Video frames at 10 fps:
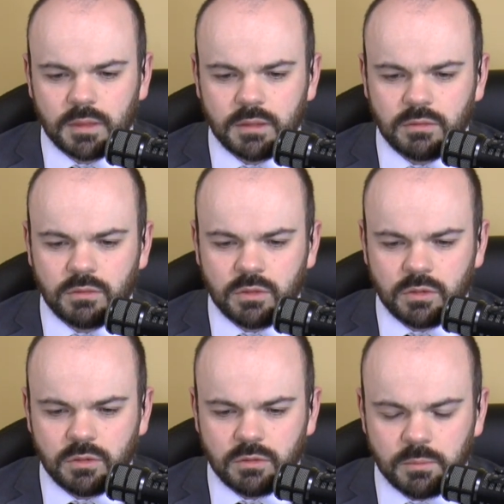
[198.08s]

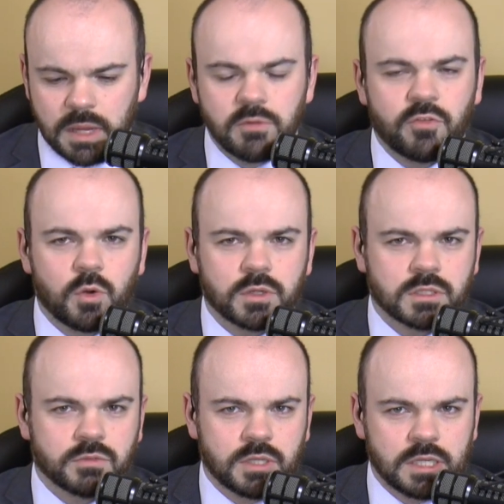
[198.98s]
The main
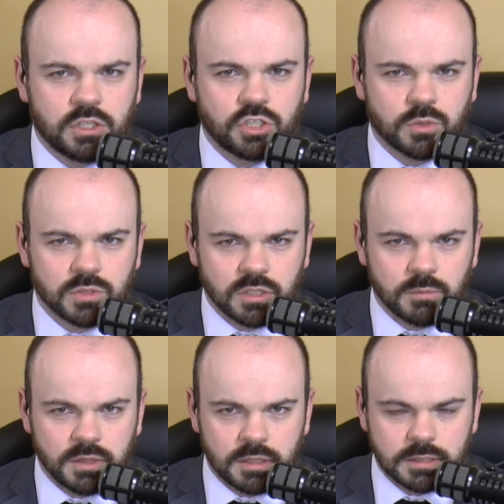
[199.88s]
focus of today's show is going
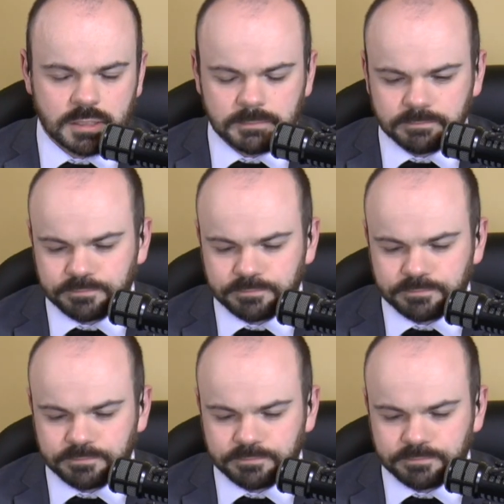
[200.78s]
to be this.